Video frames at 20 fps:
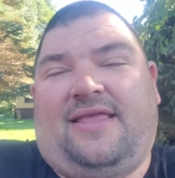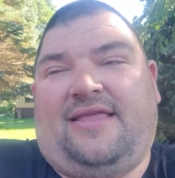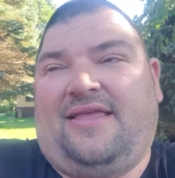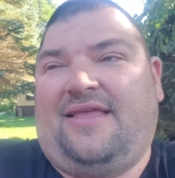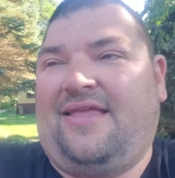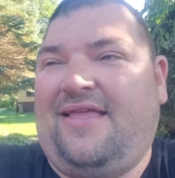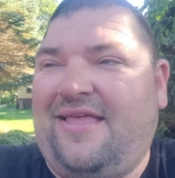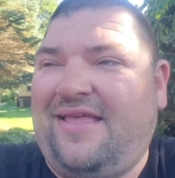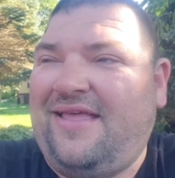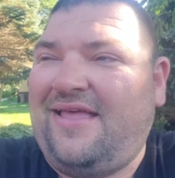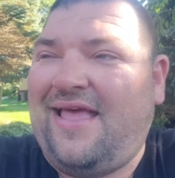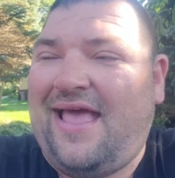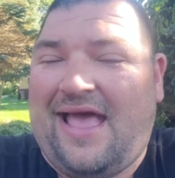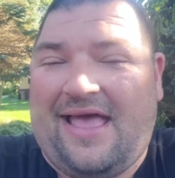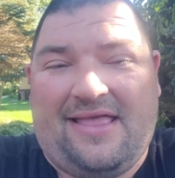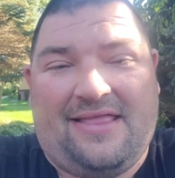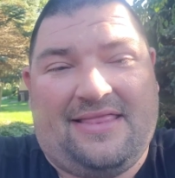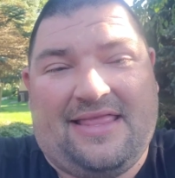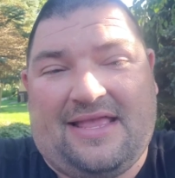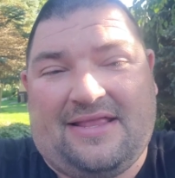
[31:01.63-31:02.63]

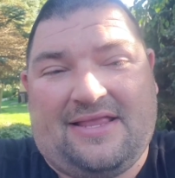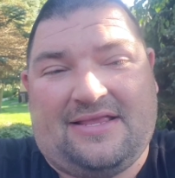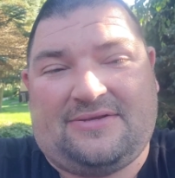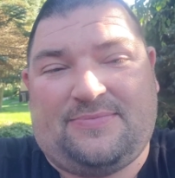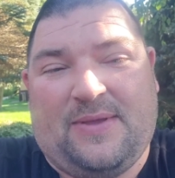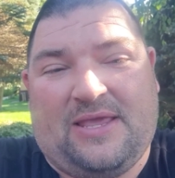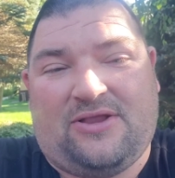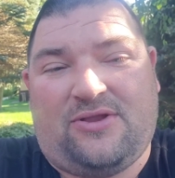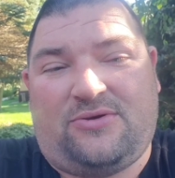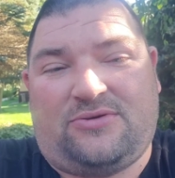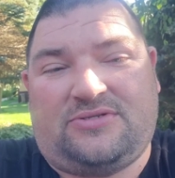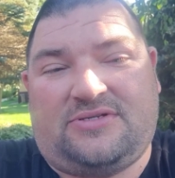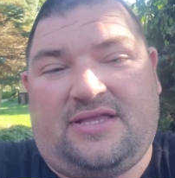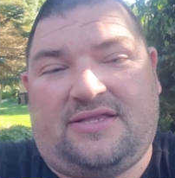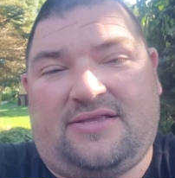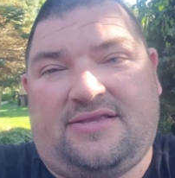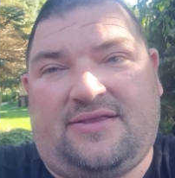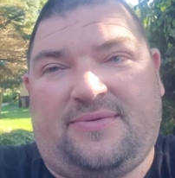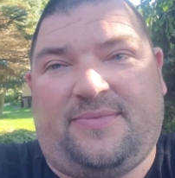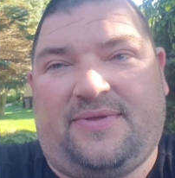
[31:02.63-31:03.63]
that. Doesn't make no
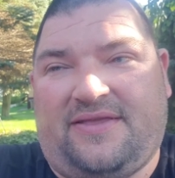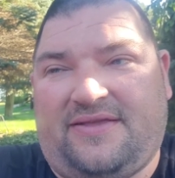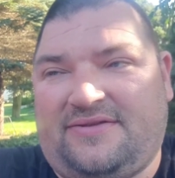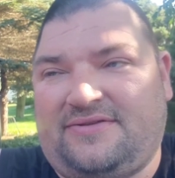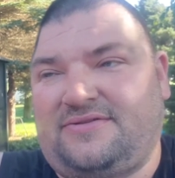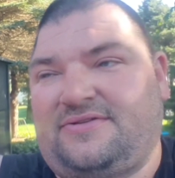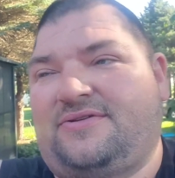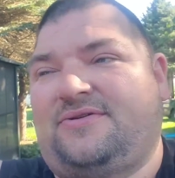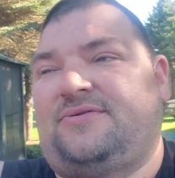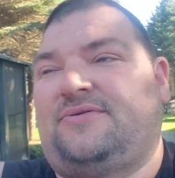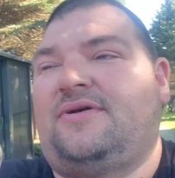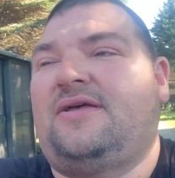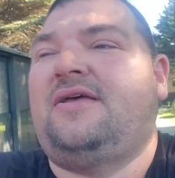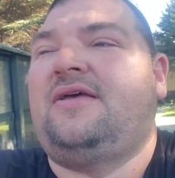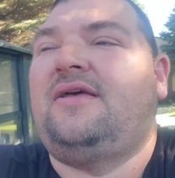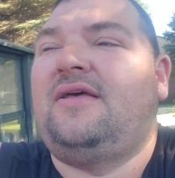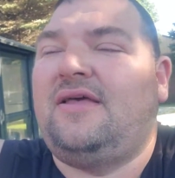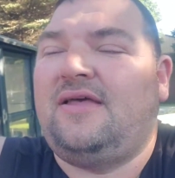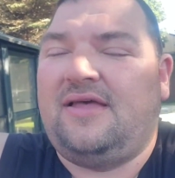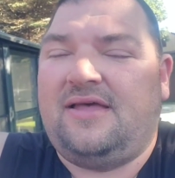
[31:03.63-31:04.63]
sense to me. So
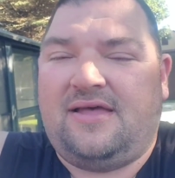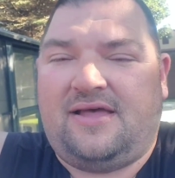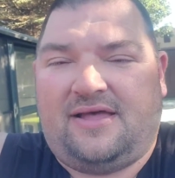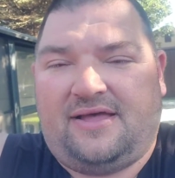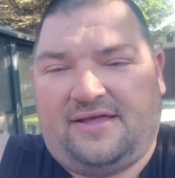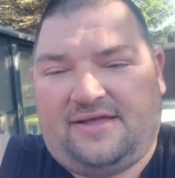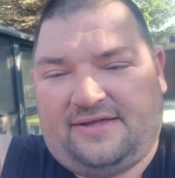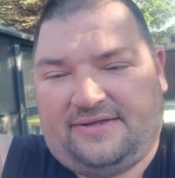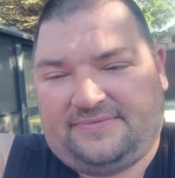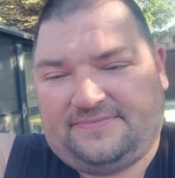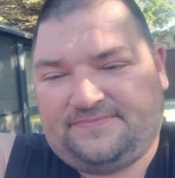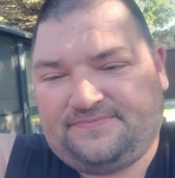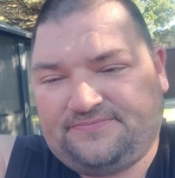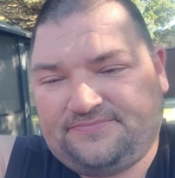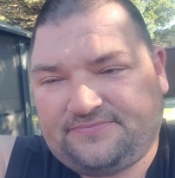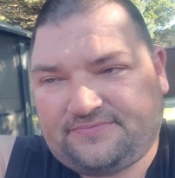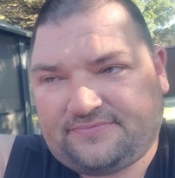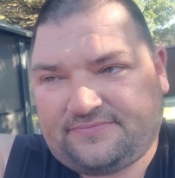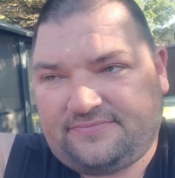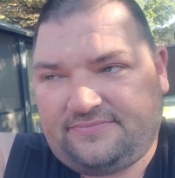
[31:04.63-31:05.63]

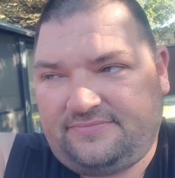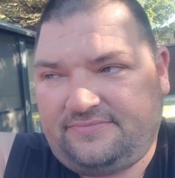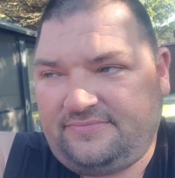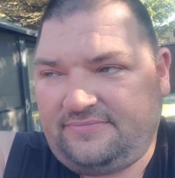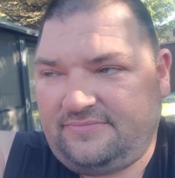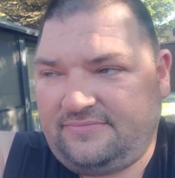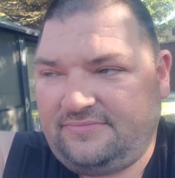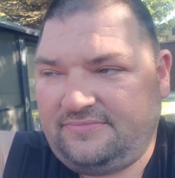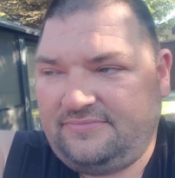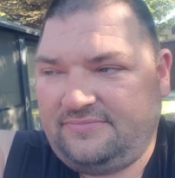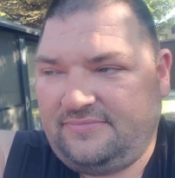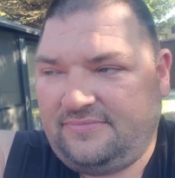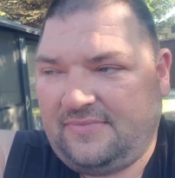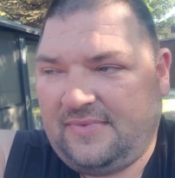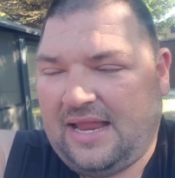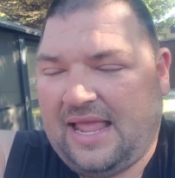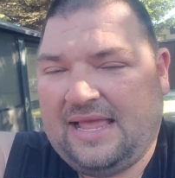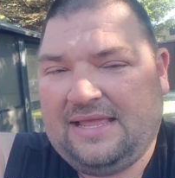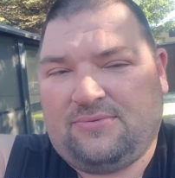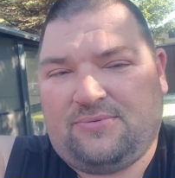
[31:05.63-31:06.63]

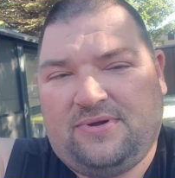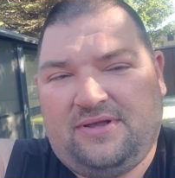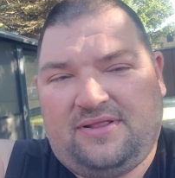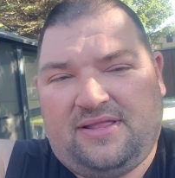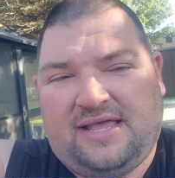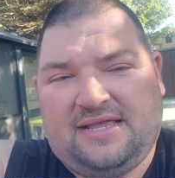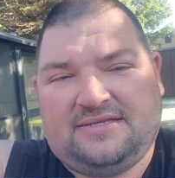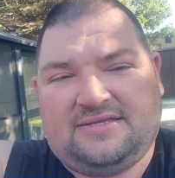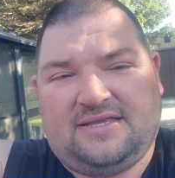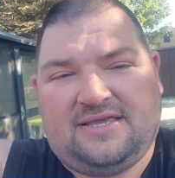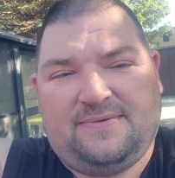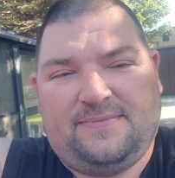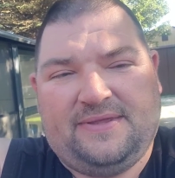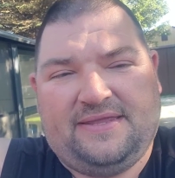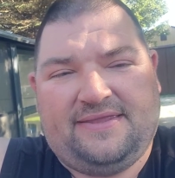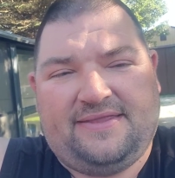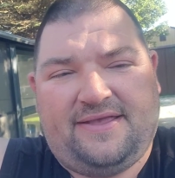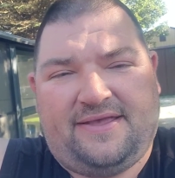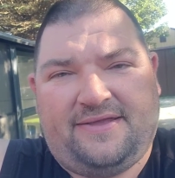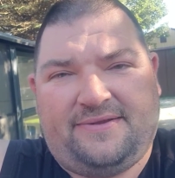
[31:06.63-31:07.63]
I realize it can
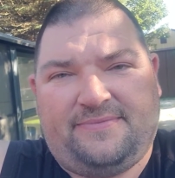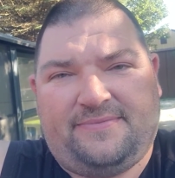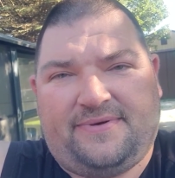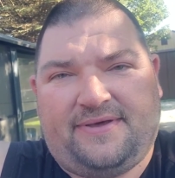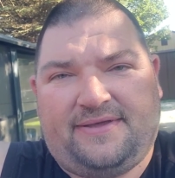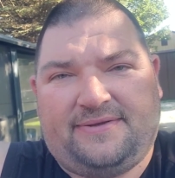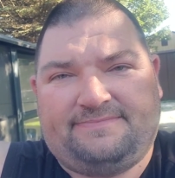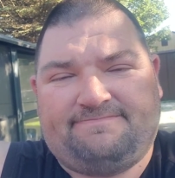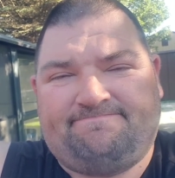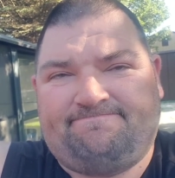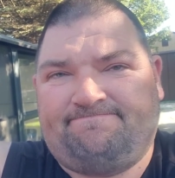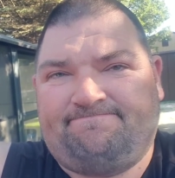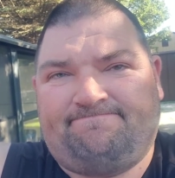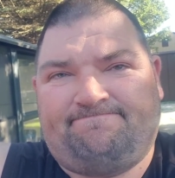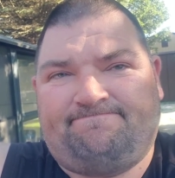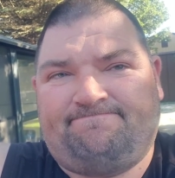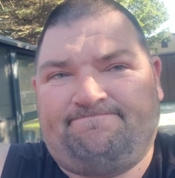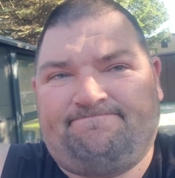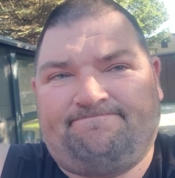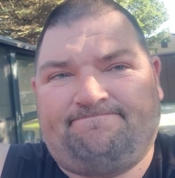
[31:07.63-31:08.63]
be done, but
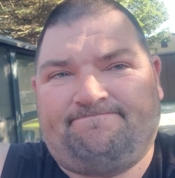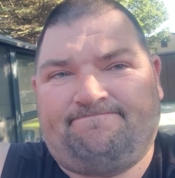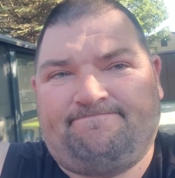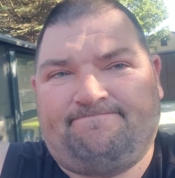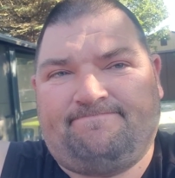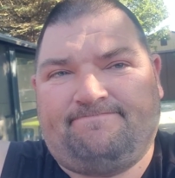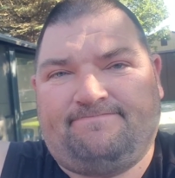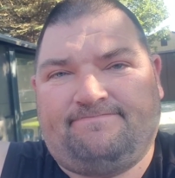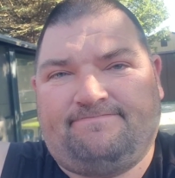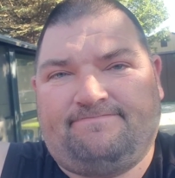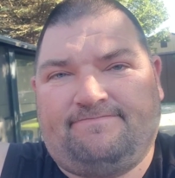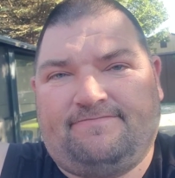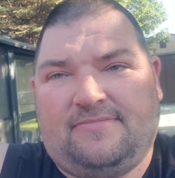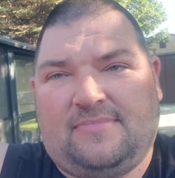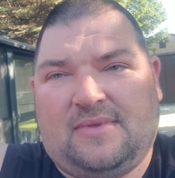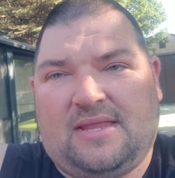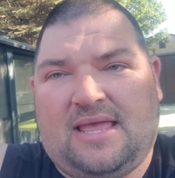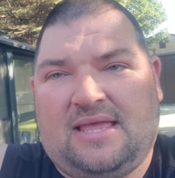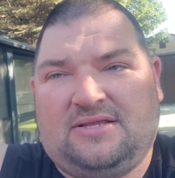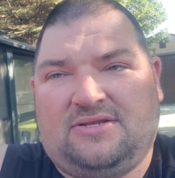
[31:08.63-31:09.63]

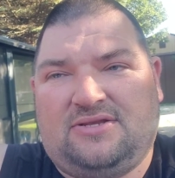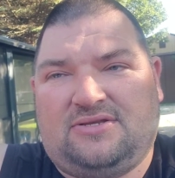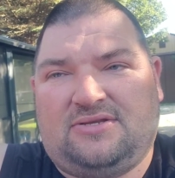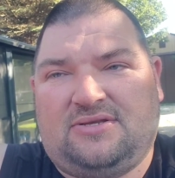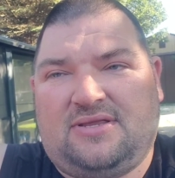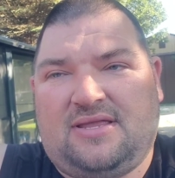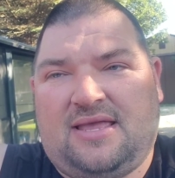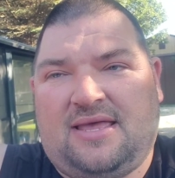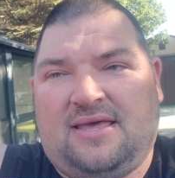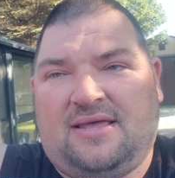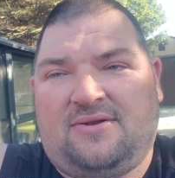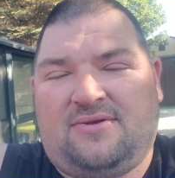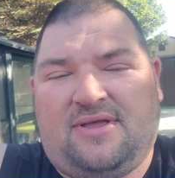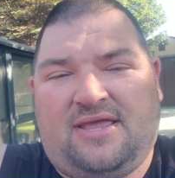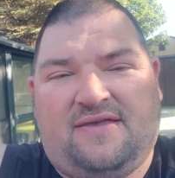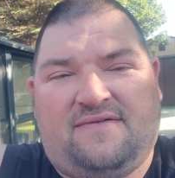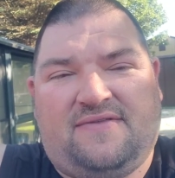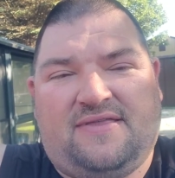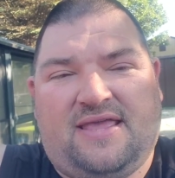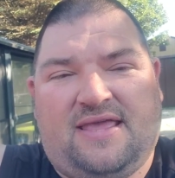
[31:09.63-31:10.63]
I
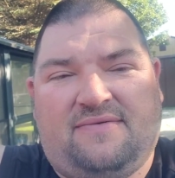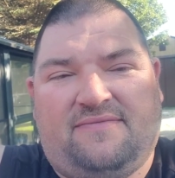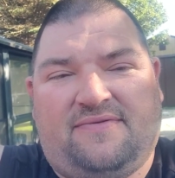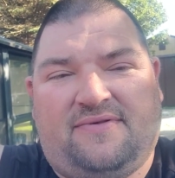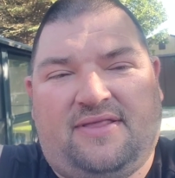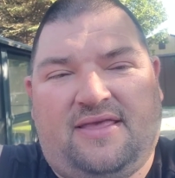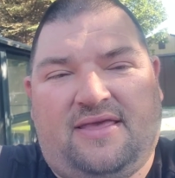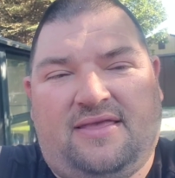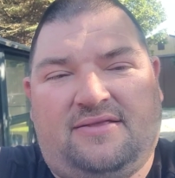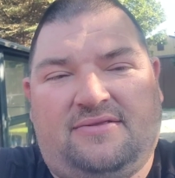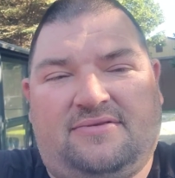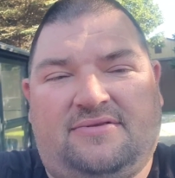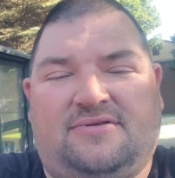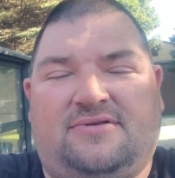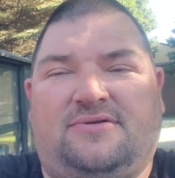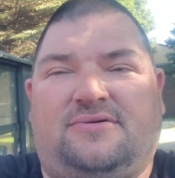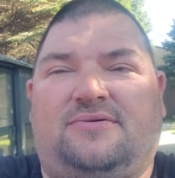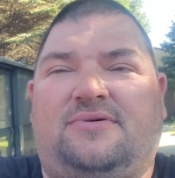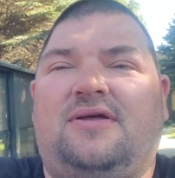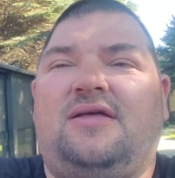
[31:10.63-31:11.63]
don't have time for that.
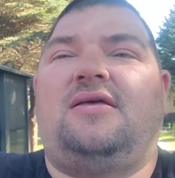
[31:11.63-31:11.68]
So